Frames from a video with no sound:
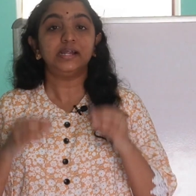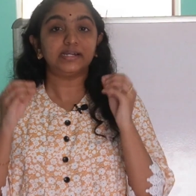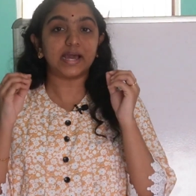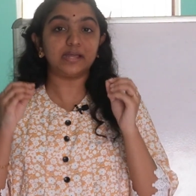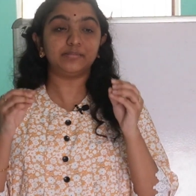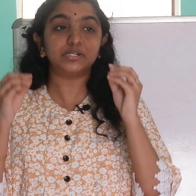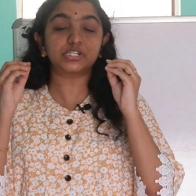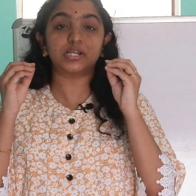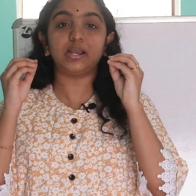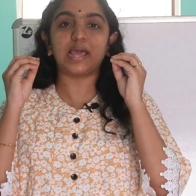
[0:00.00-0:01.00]

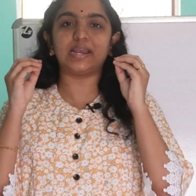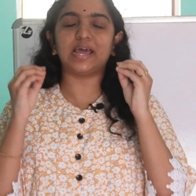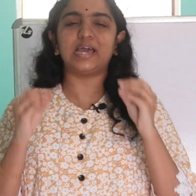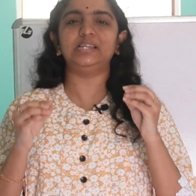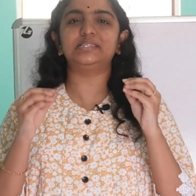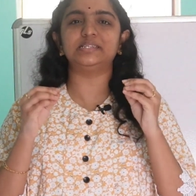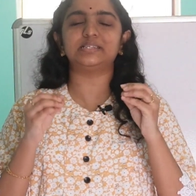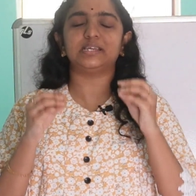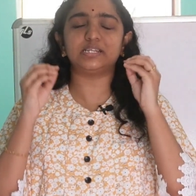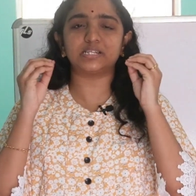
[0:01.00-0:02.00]
dimensional
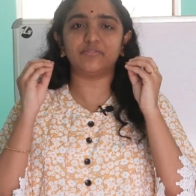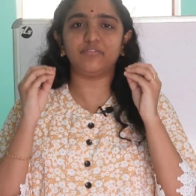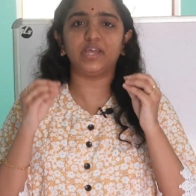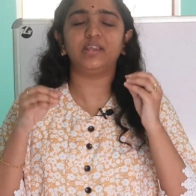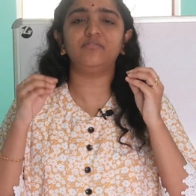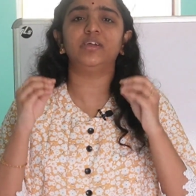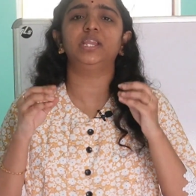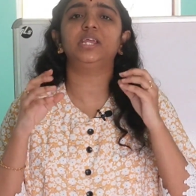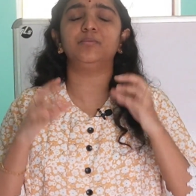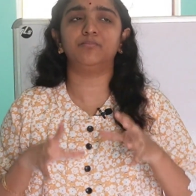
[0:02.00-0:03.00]
analysis is
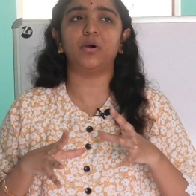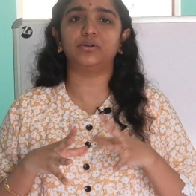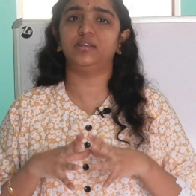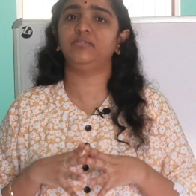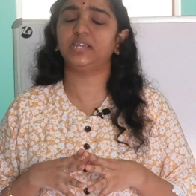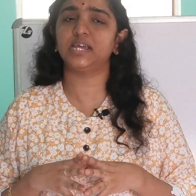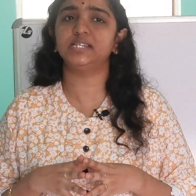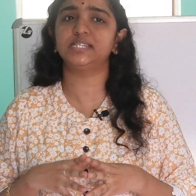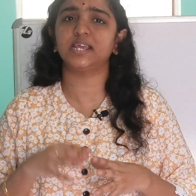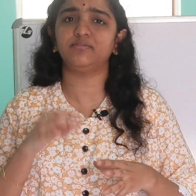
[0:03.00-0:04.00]
very important. We
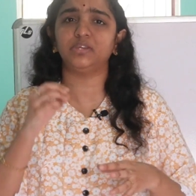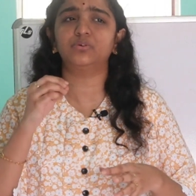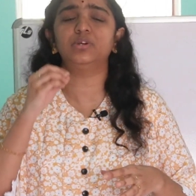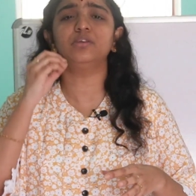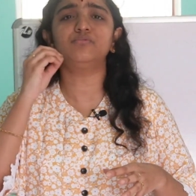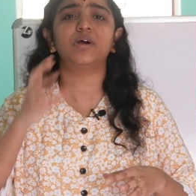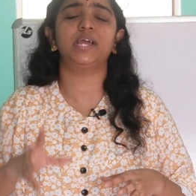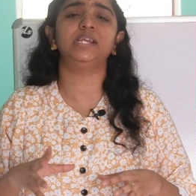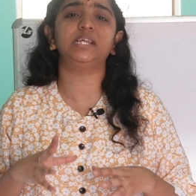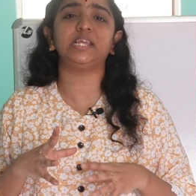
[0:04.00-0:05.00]
can say we couldn't
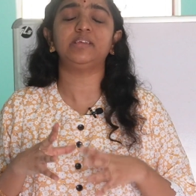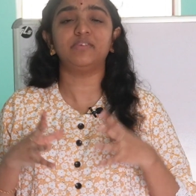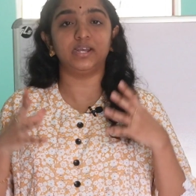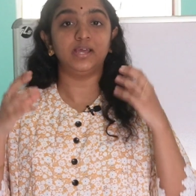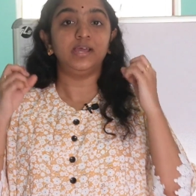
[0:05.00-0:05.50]
find even